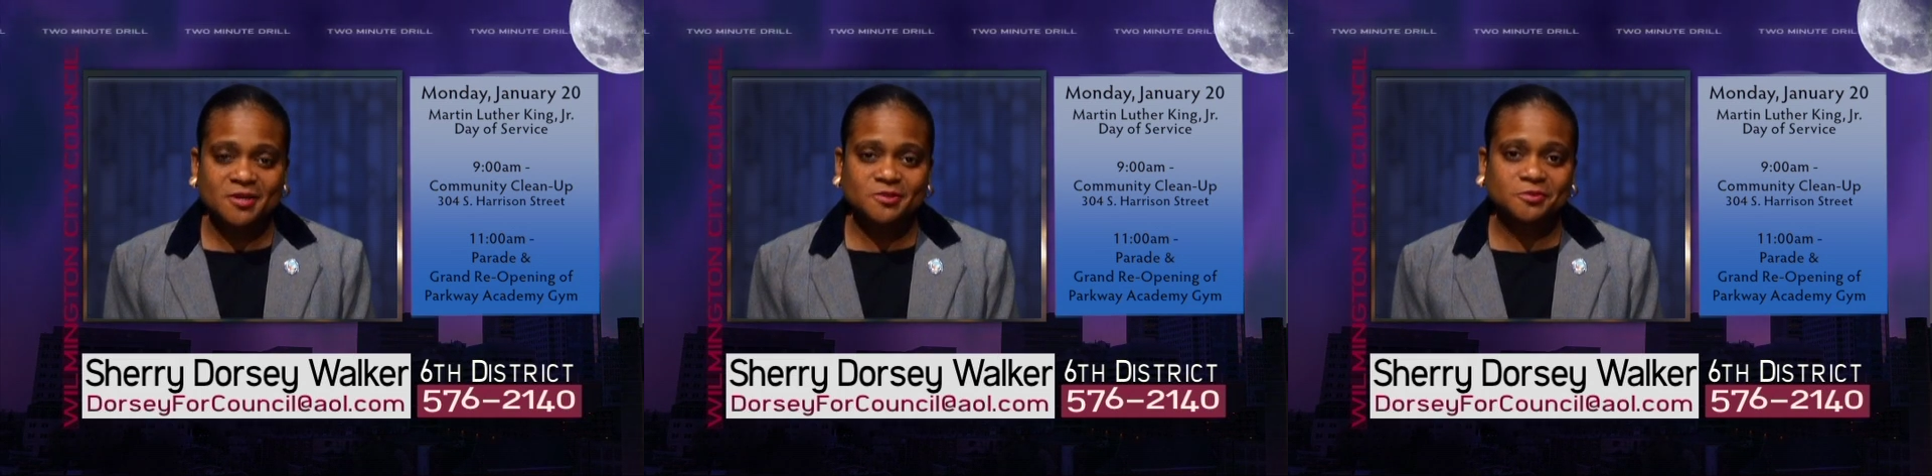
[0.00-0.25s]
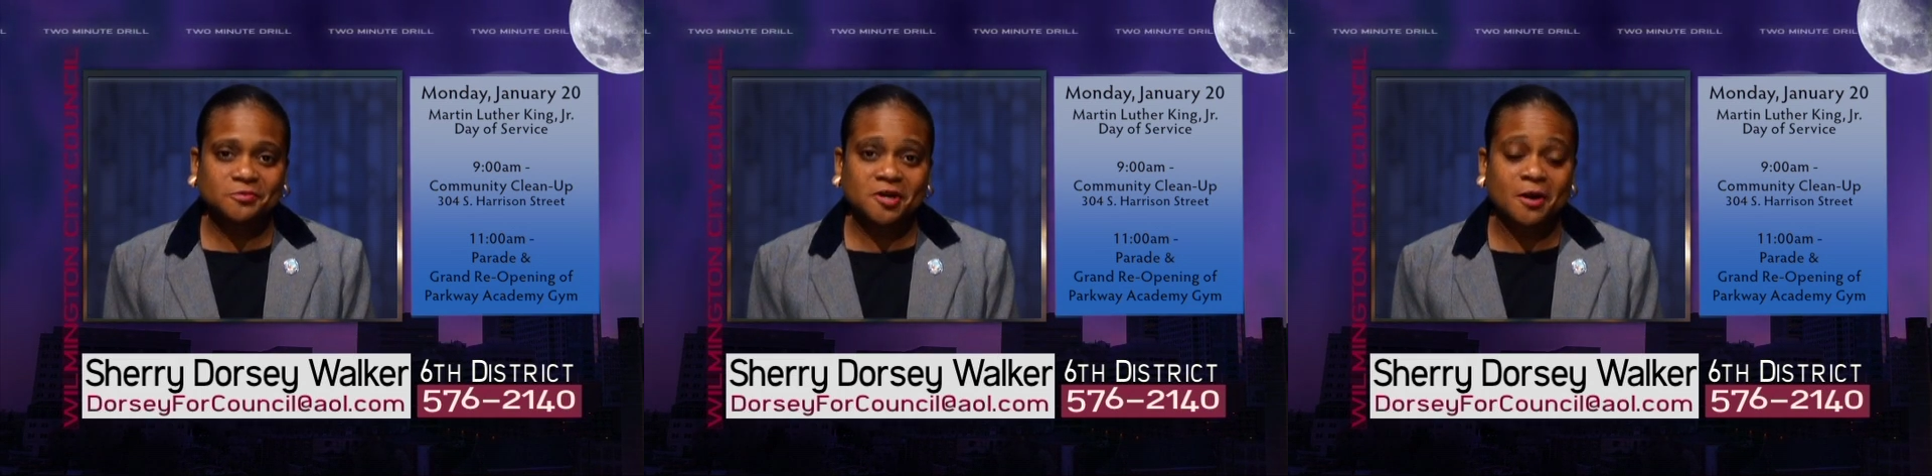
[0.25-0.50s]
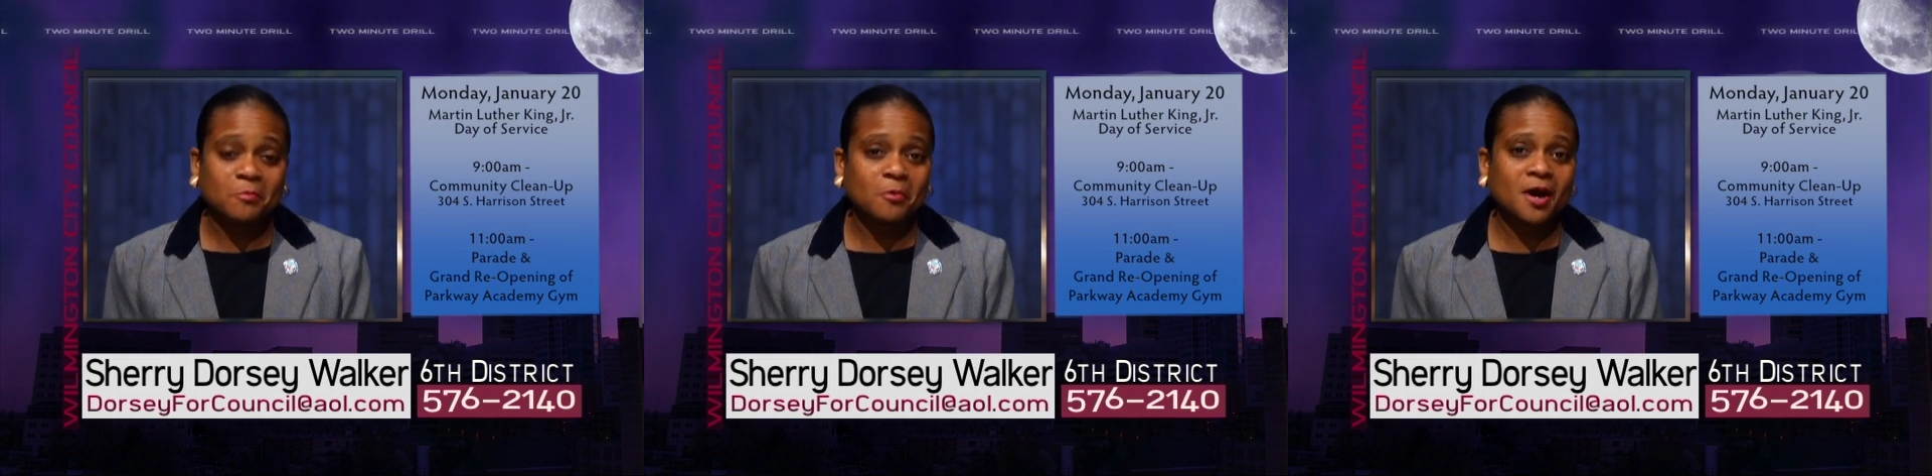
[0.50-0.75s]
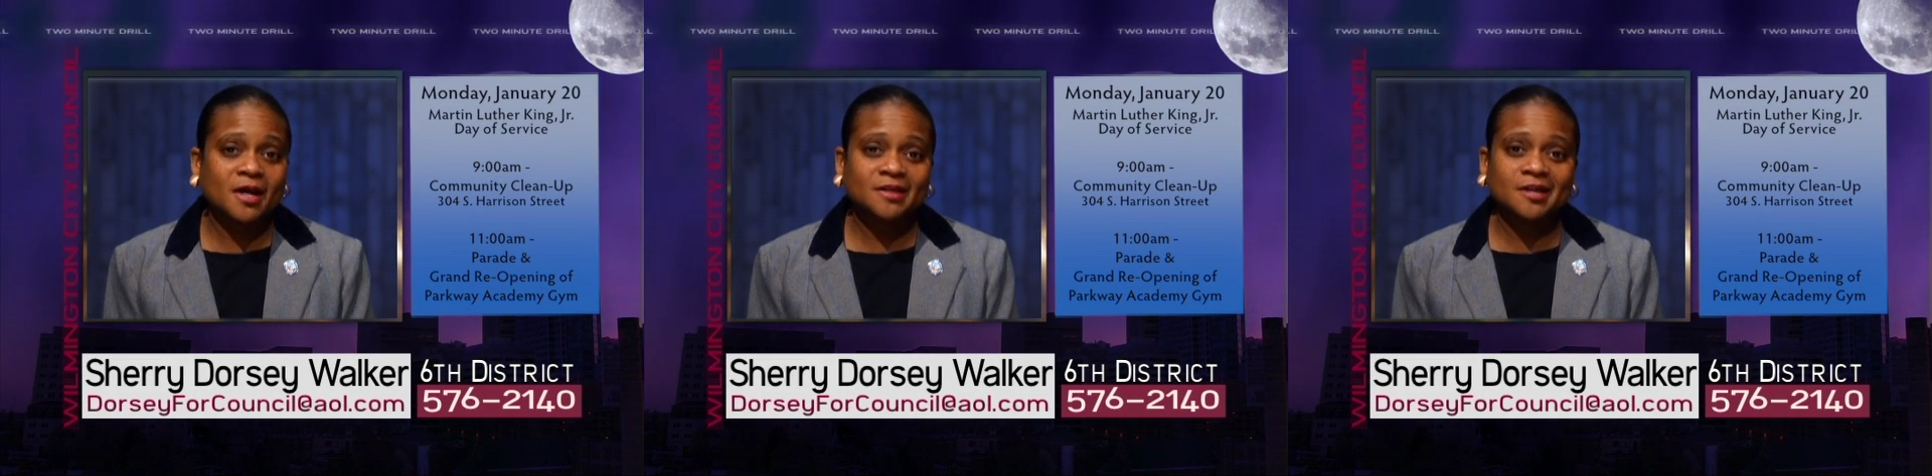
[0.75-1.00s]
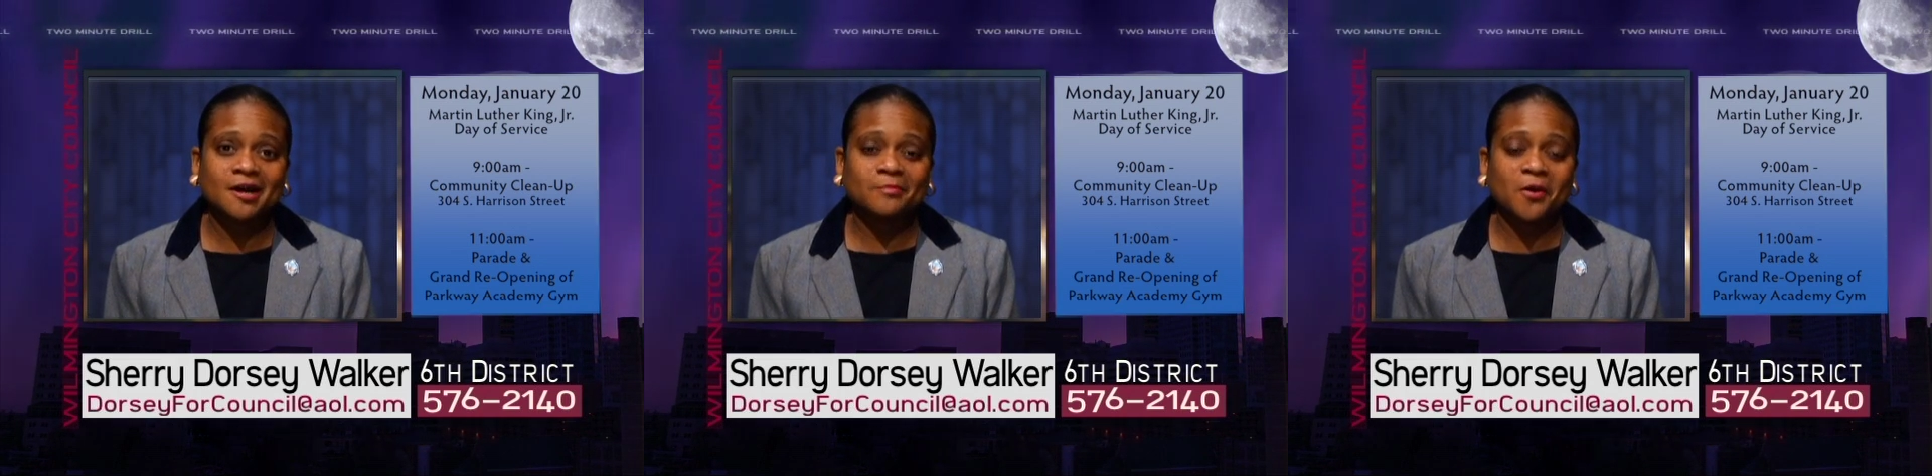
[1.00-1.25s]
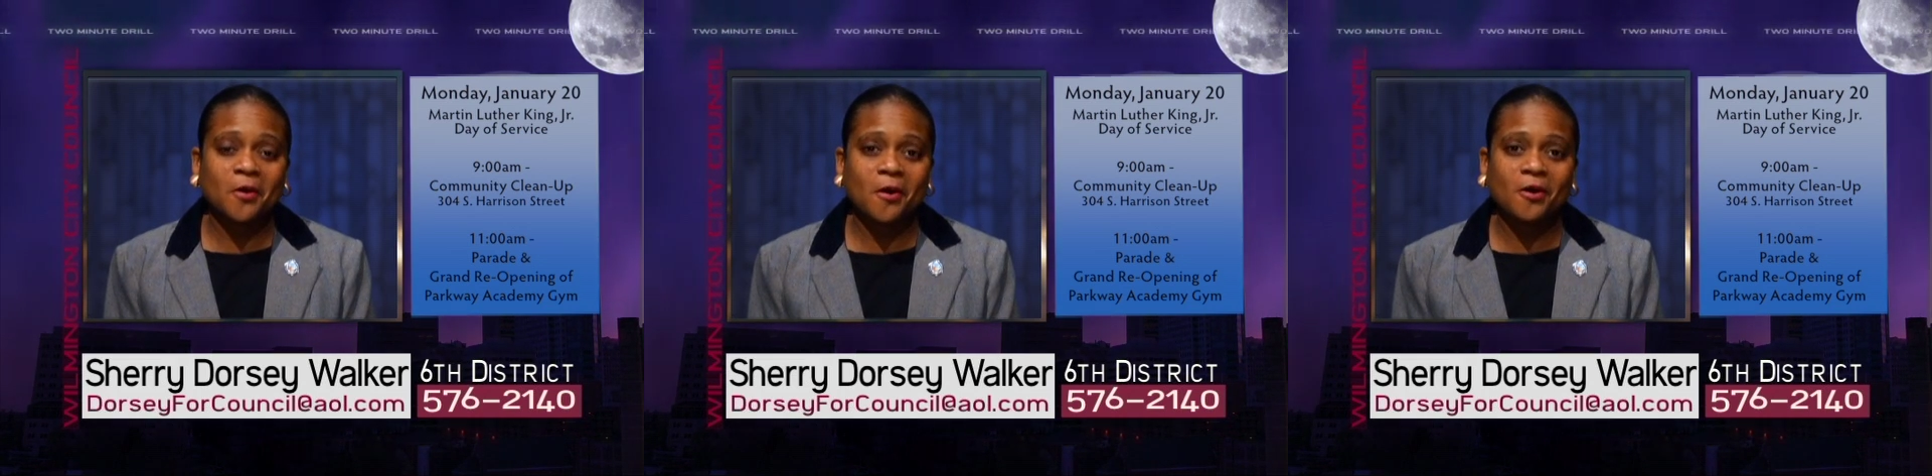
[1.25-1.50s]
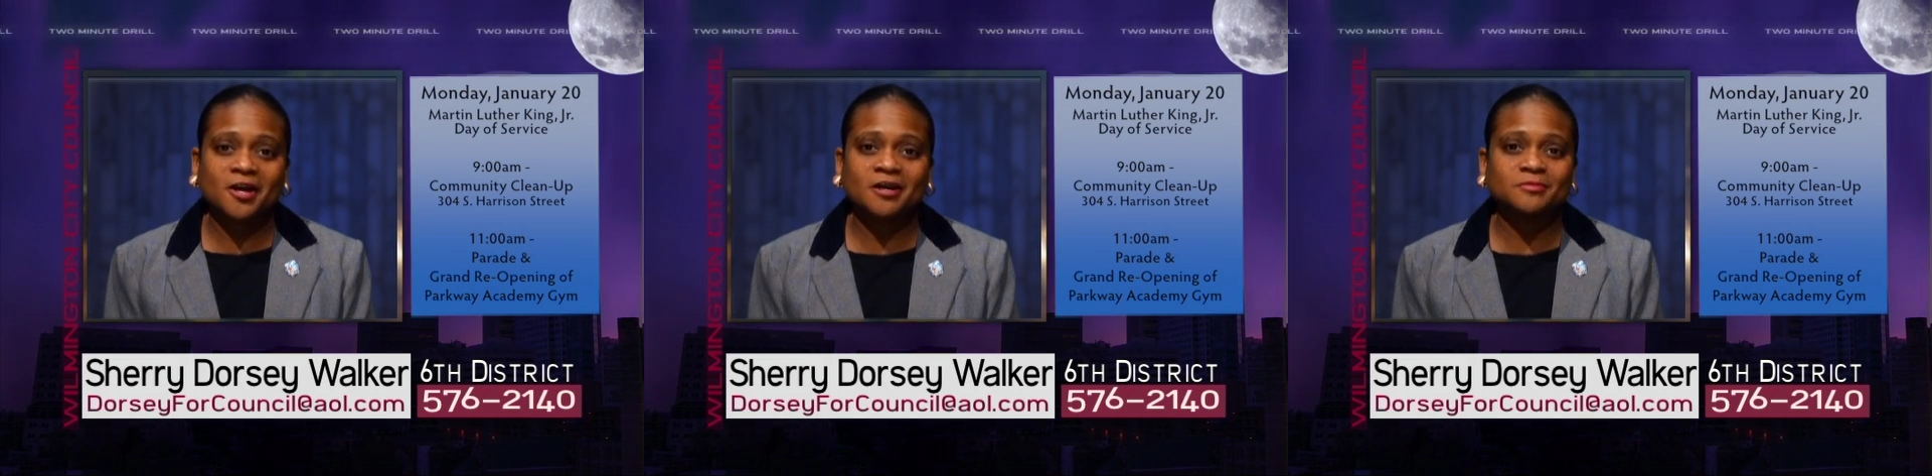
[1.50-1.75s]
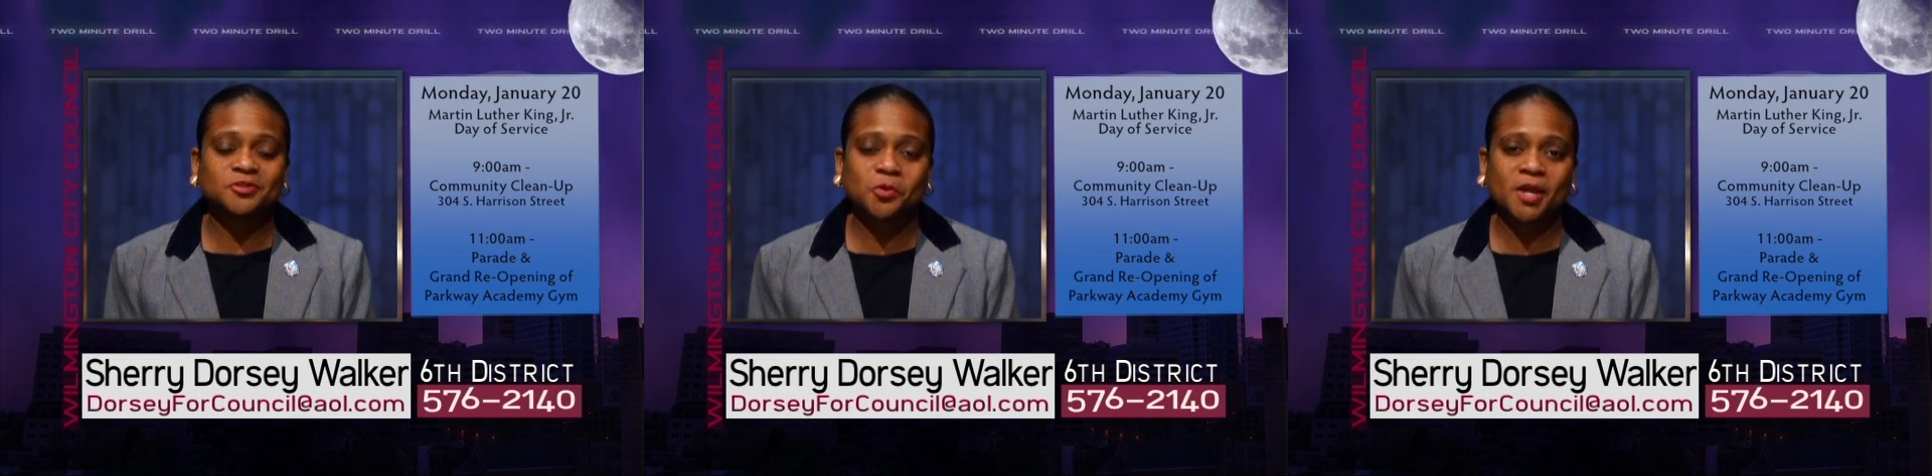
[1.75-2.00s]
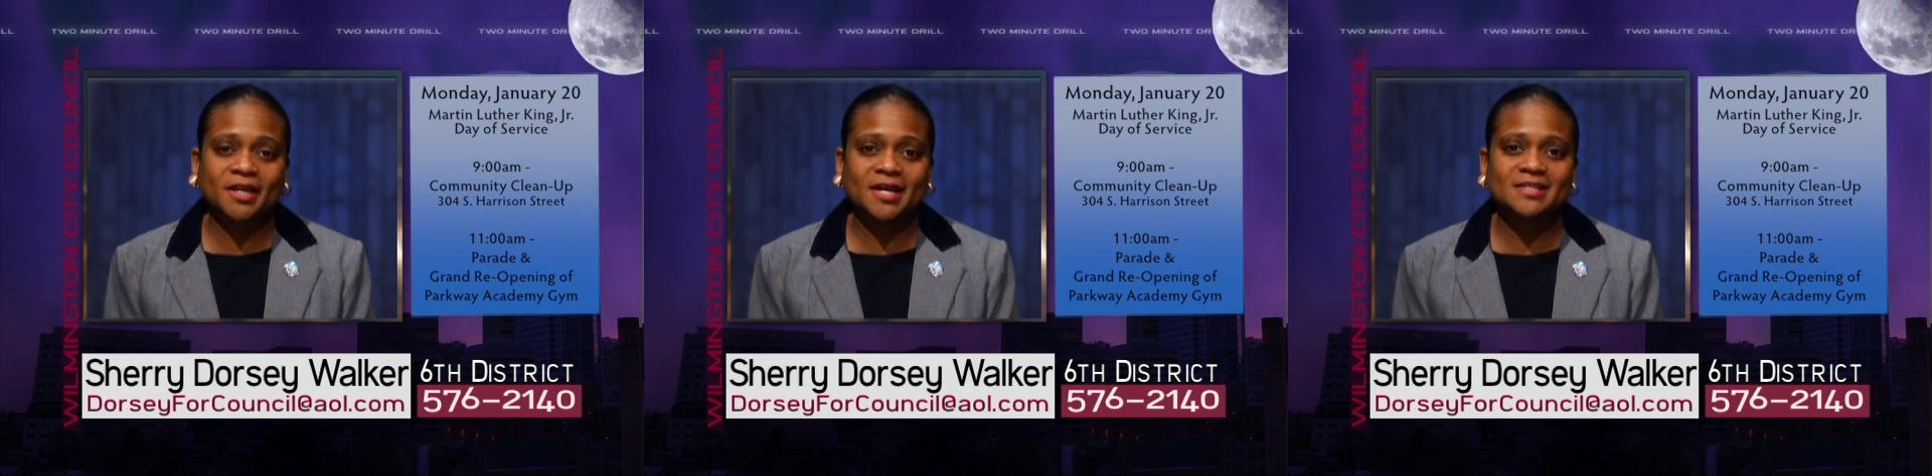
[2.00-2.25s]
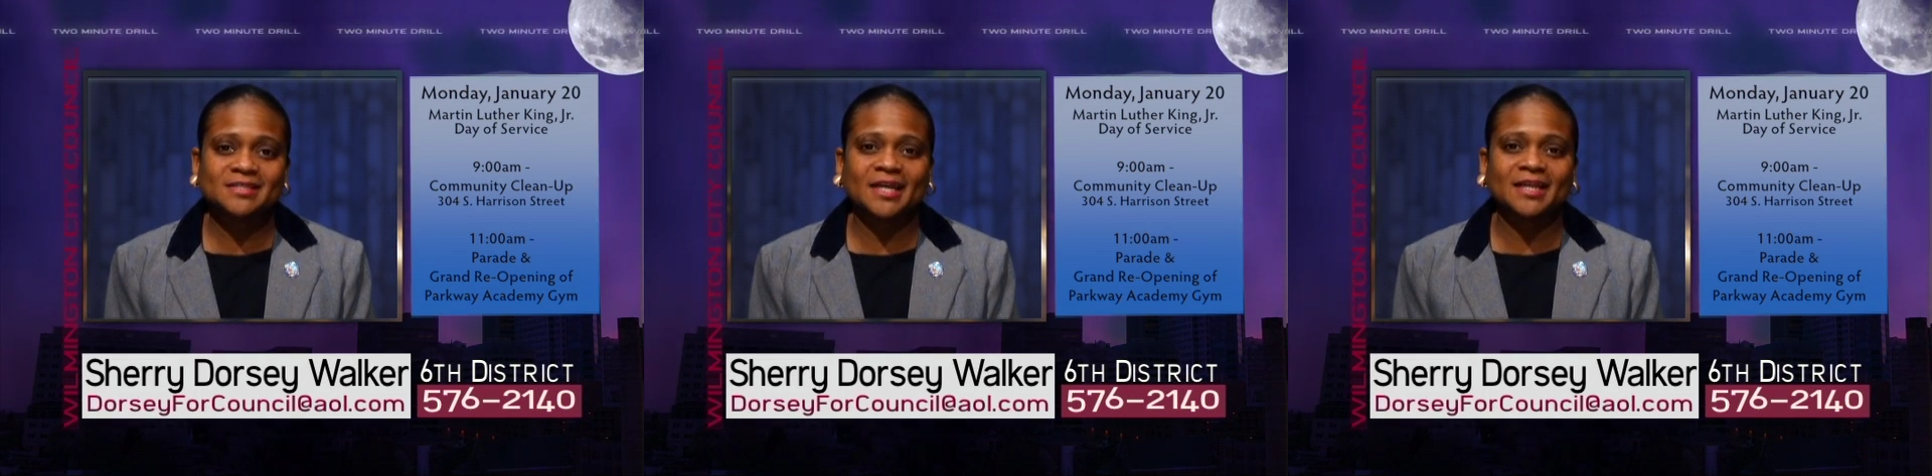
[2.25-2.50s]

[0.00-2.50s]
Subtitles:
So come one, come all, come join us,